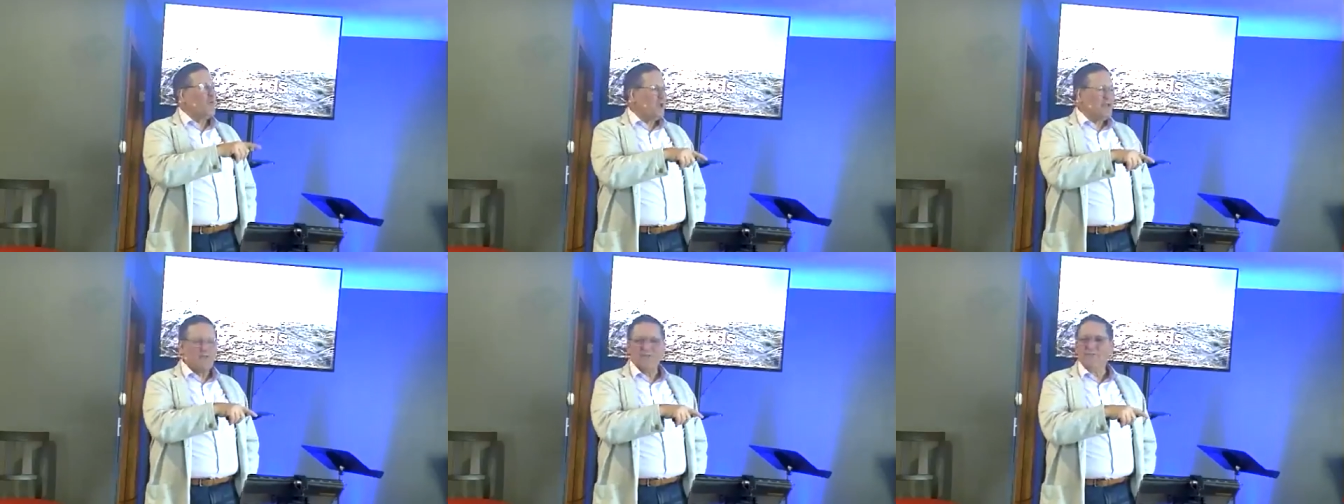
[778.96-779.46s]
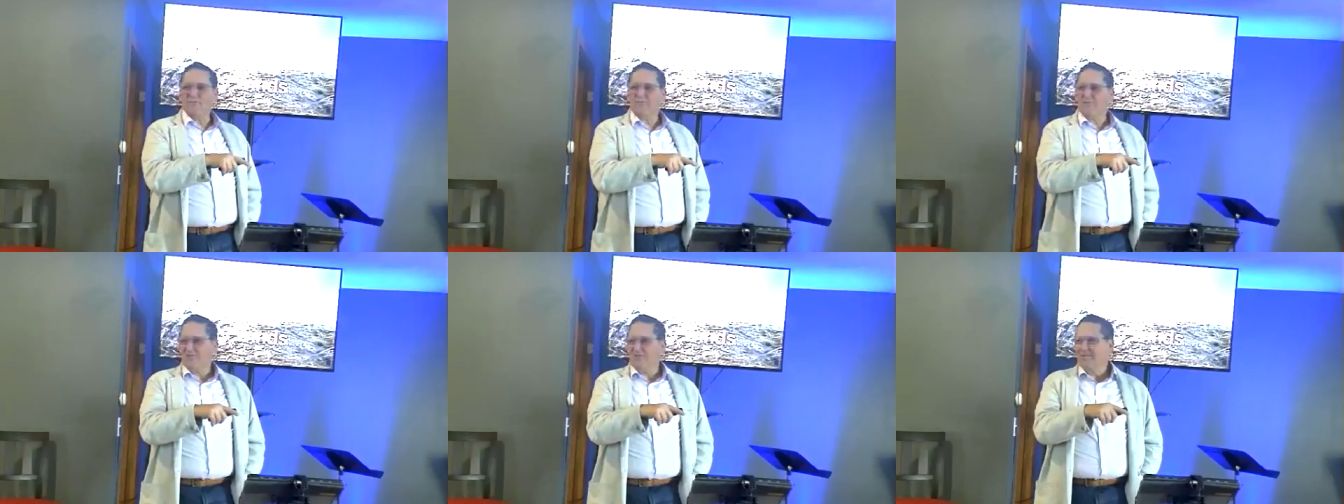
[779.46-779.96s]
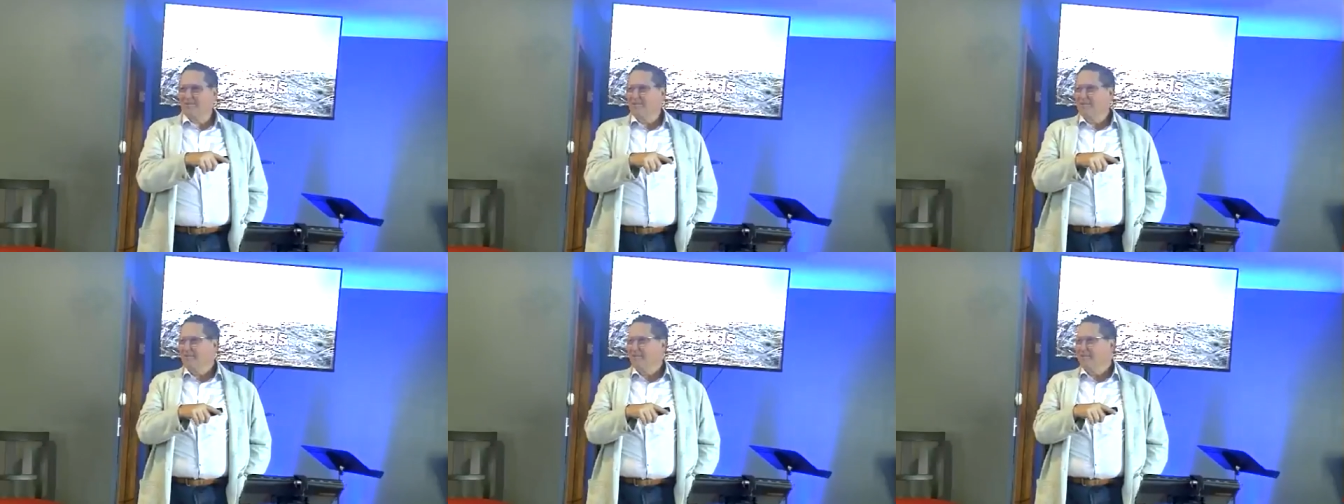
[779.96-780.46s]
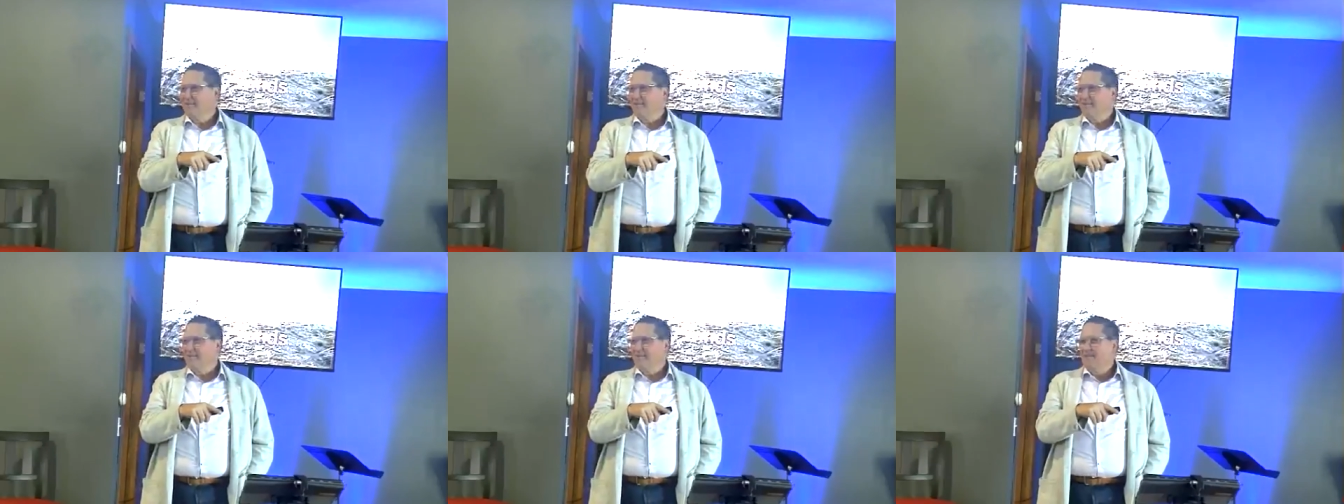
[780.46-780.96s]
winds
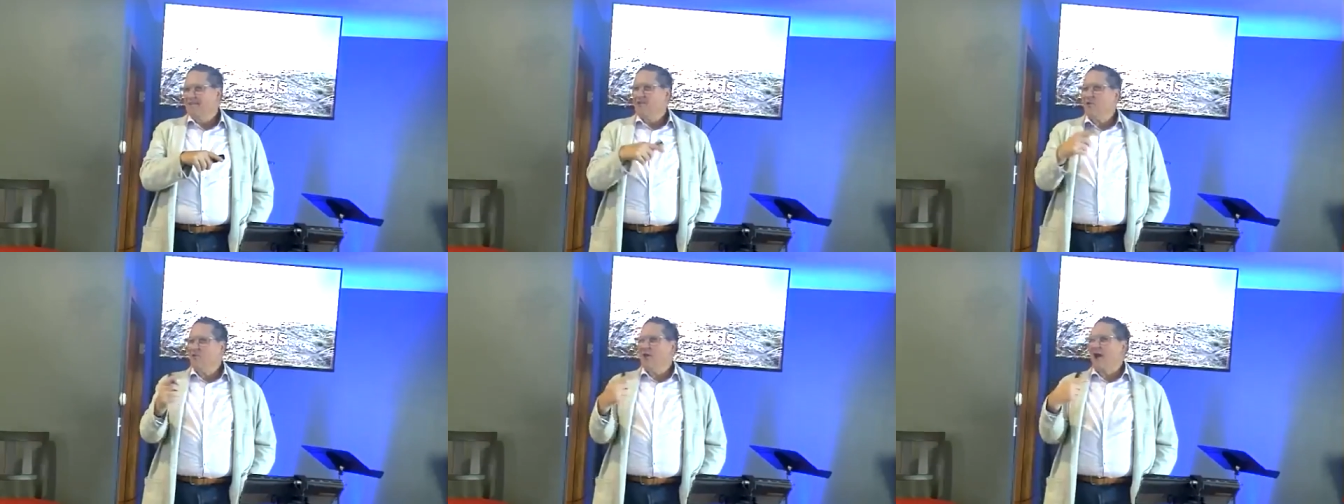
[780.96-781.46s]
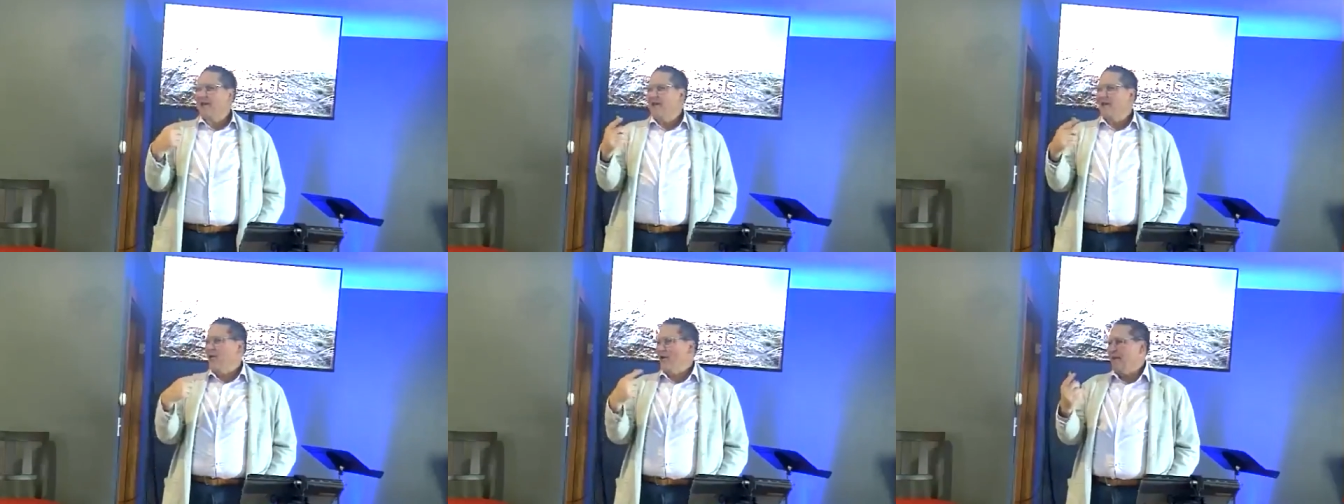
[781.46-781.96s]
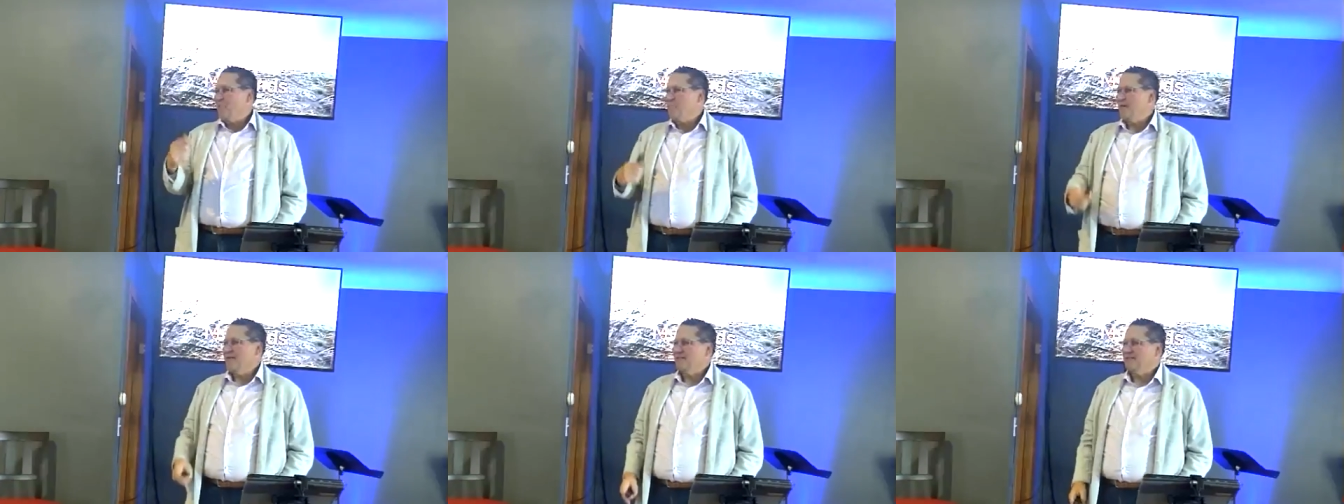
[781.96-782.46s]
that you and I get caught up in